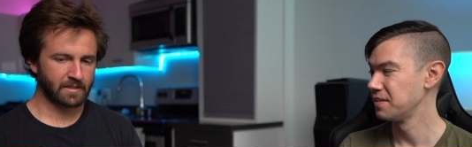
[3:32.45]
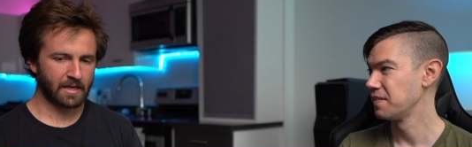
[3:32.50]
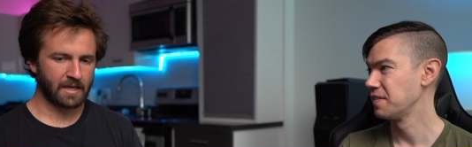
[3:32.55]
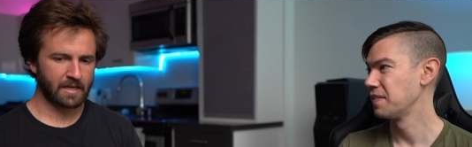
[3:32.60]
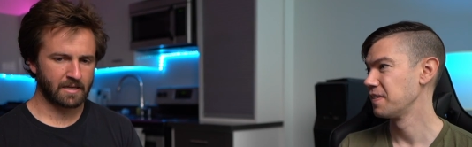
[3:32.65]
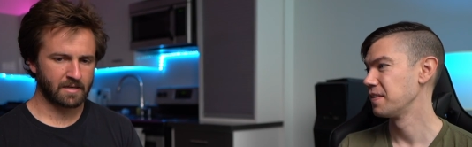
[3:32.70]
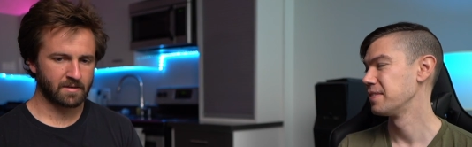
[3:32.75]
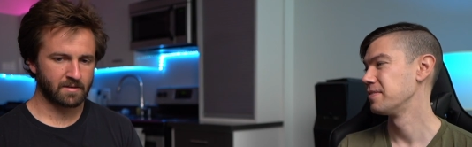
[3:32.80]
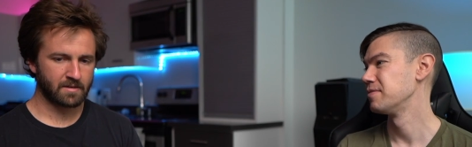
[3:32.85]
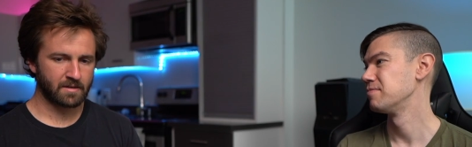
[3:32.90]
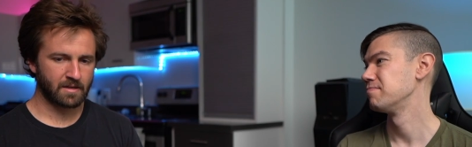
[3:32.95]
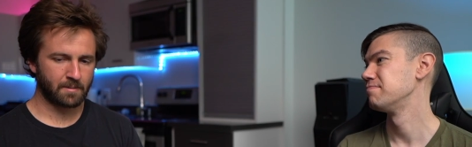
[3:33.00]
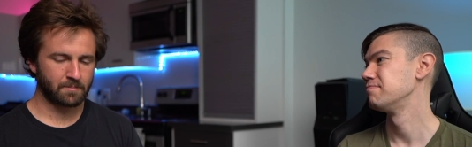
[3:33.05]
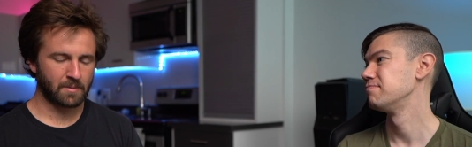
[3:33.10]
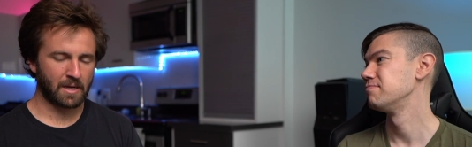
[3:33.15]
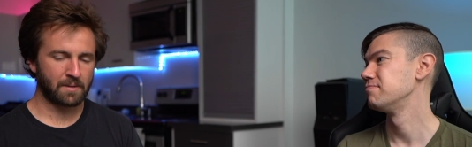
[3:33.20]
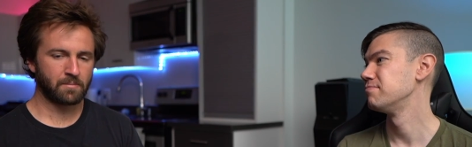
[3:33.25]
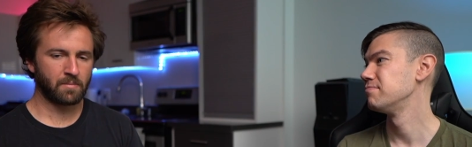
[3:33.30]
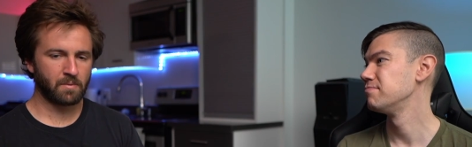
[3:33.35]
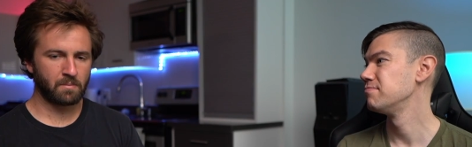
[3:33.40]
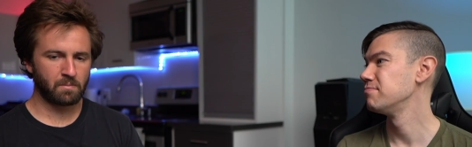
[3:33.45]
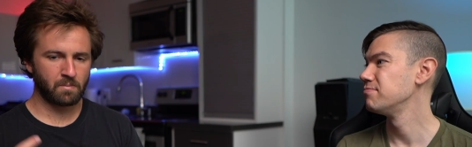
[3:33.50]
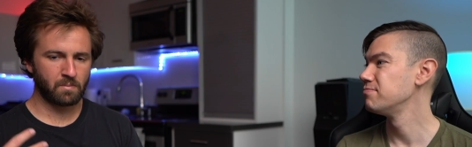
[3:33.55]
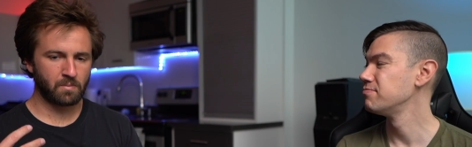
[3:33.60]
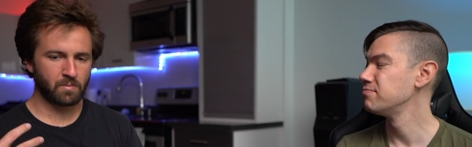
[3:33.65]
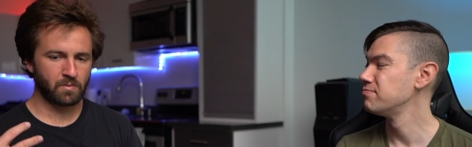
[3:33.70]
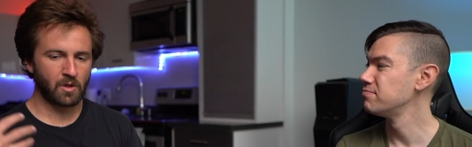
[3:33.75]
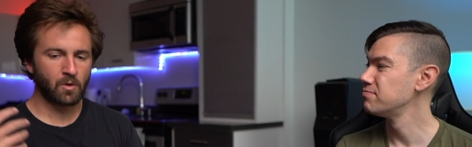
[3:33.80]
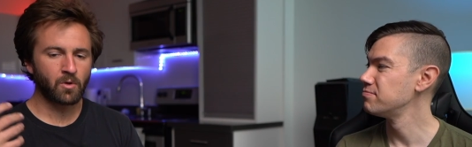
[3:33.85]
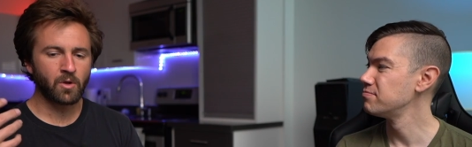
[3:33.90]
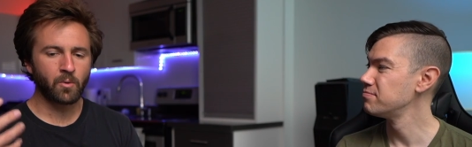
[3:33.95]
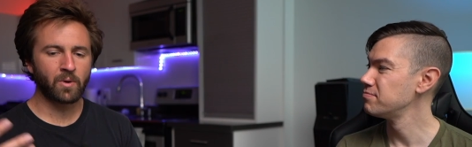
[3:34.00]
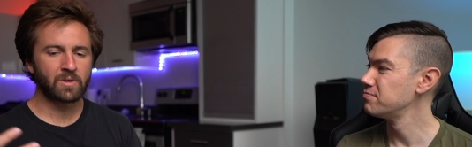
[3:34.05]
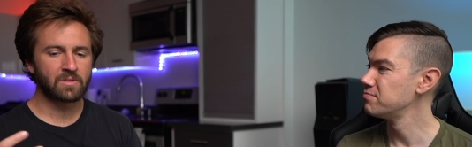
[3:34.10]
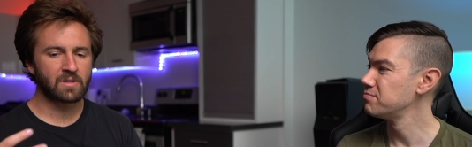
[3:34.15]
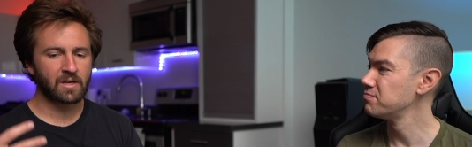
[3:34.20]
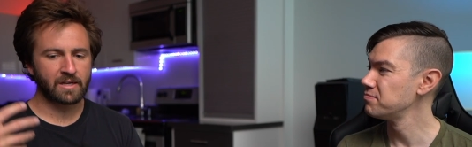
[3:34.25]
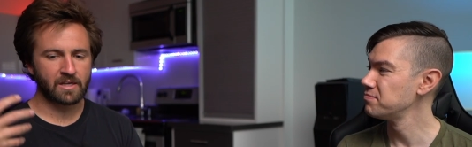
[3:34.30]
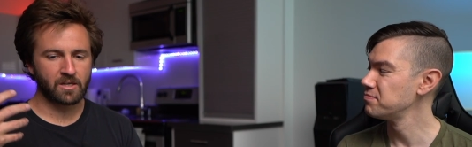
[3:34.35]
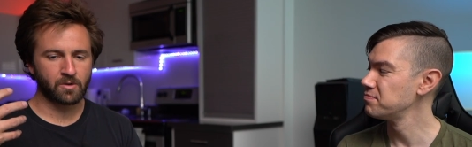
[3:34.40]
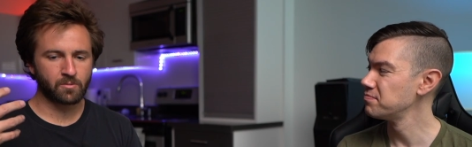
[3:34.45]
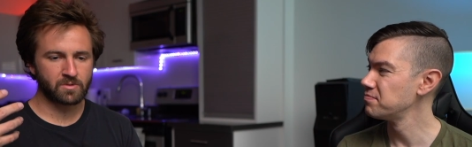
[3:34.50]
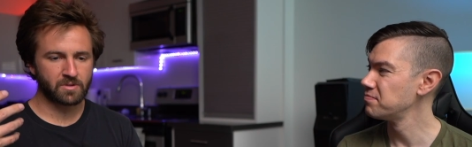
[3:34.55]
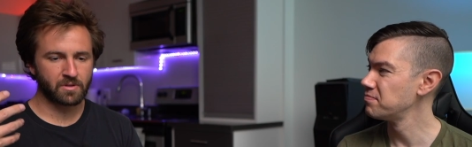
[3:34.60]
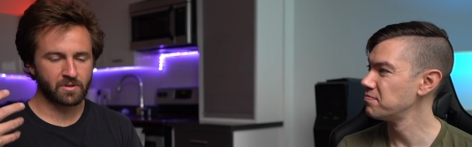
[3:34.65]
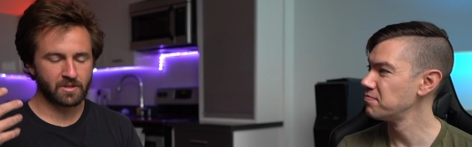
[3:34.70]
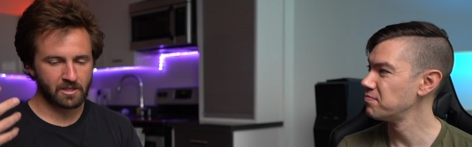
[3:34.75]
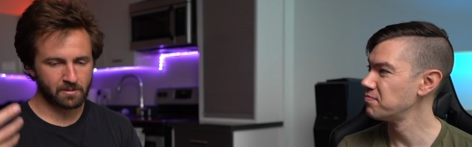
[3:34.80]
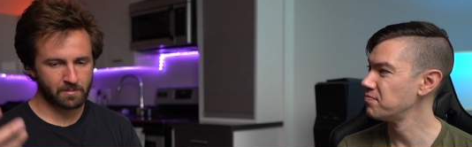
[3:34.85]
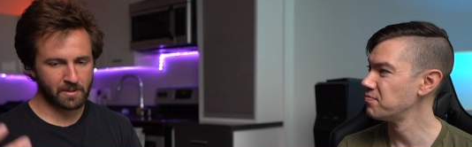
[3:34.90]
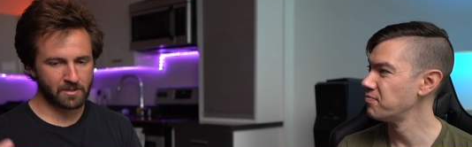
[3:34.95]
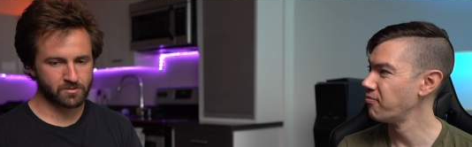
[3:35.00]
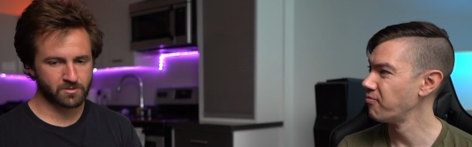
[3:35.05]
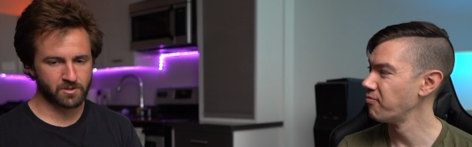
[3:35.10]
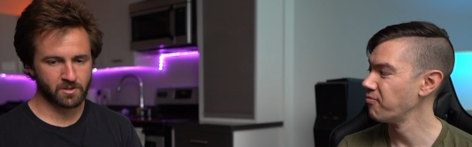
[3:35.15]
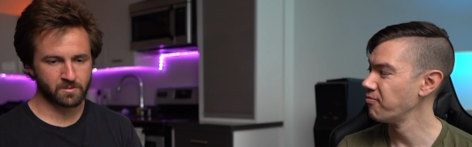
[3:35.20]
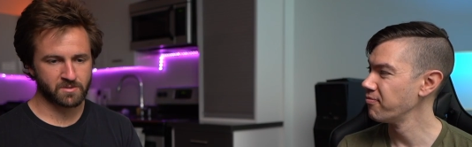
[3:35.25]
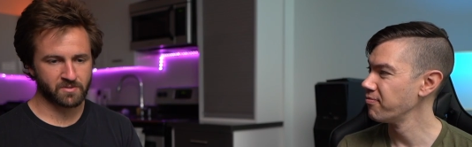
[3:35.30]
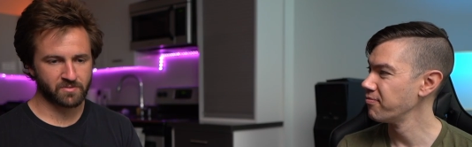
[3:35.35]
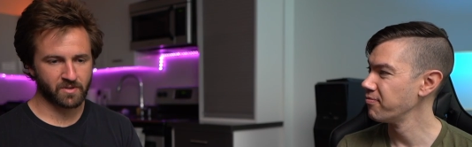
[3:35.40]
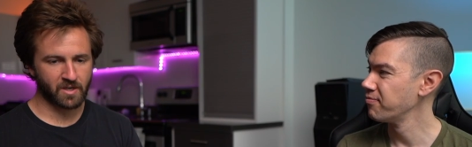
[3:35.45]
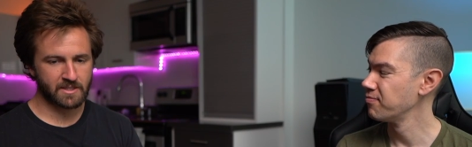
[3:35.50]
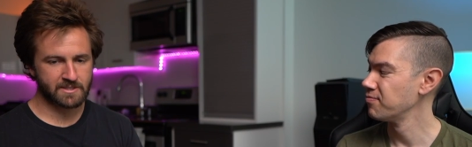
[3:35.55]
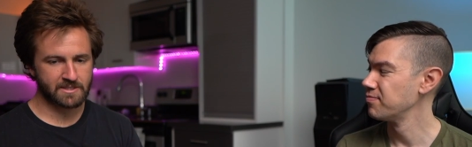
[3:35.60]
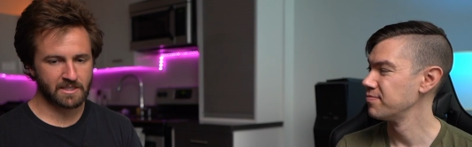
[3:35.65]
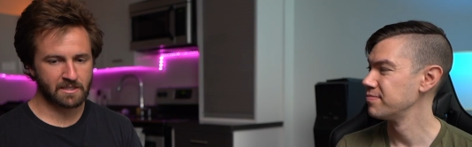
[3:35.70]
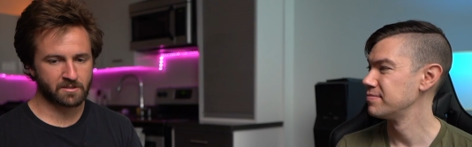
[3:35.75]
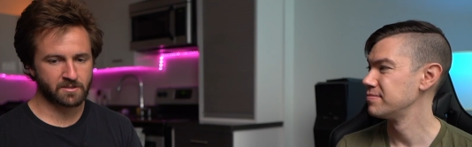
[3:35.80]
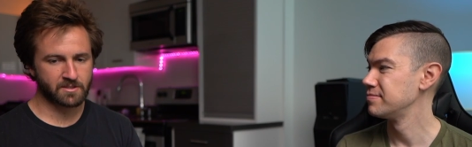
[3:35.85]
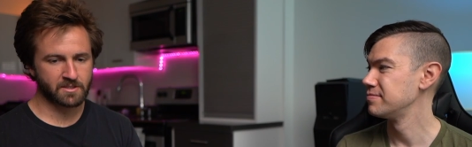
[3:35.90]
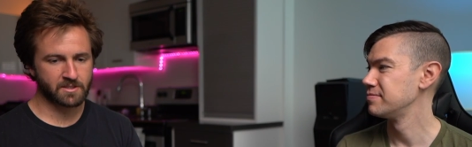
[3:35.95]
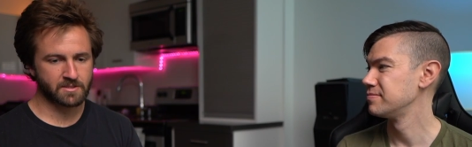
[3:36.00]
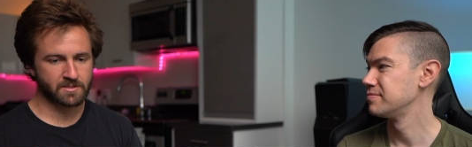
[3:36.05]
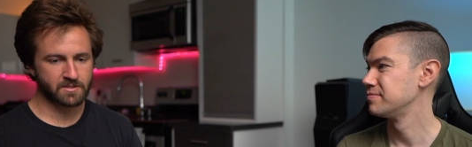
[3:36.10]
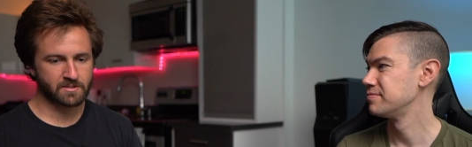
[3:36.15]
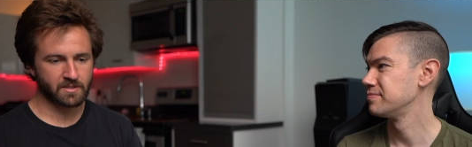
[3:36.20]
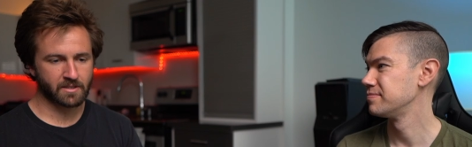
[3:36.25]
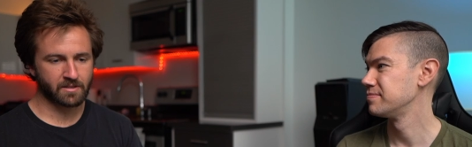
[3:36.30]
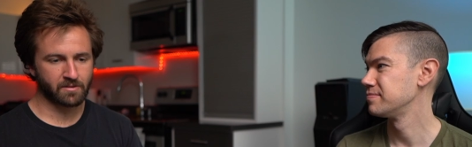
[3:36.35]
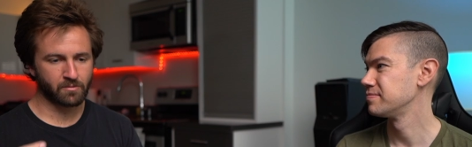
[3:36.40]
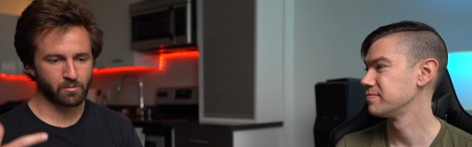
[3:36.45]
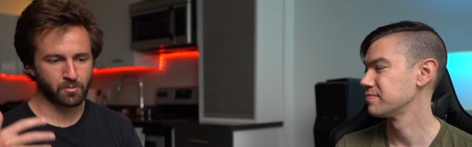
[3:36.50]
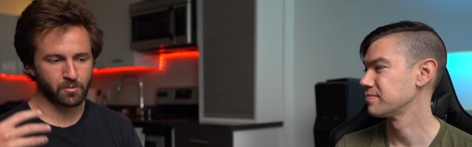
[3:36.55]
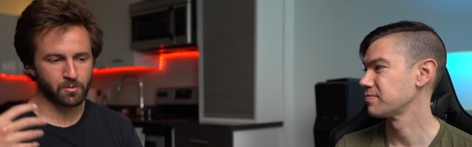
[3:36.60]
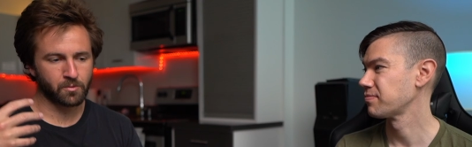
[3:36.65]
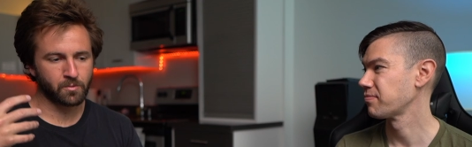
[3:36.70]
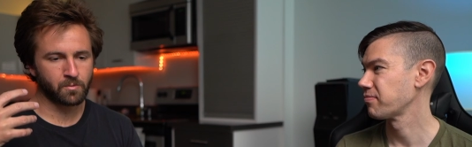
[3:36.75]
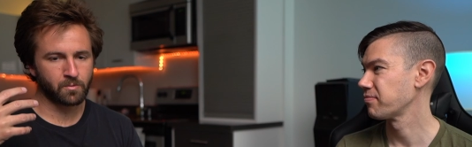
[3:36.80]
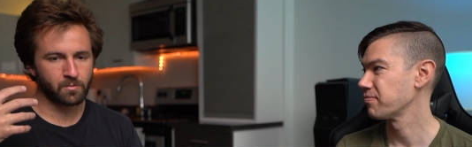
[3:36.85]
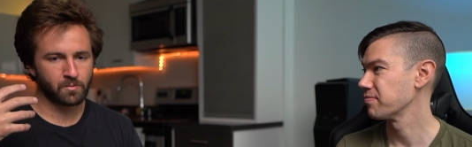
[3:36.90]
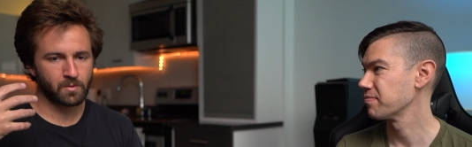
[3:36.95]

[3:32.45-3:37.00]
Speaker 1: And I'm, I, the only way that I can really think about in terms of causality is like through